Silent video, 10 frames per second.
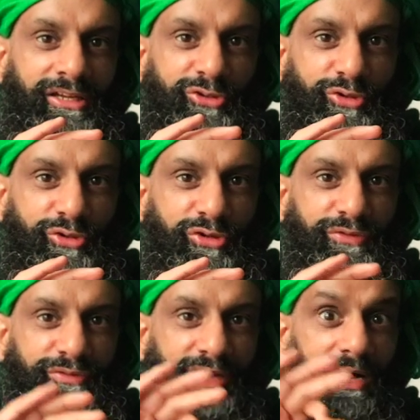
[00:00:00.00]
Toodaloo
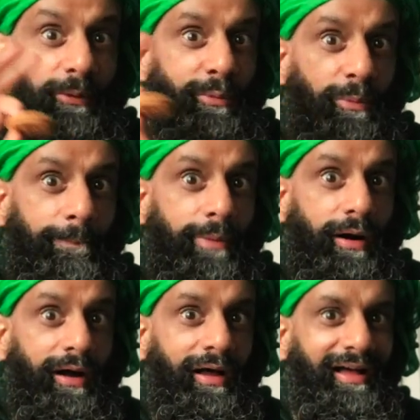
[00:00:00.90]
for now.
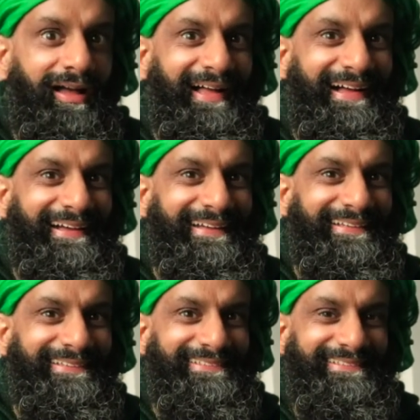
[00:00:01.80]

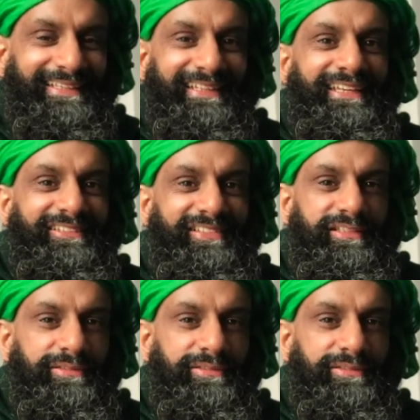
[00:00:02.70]
Bye. See you later.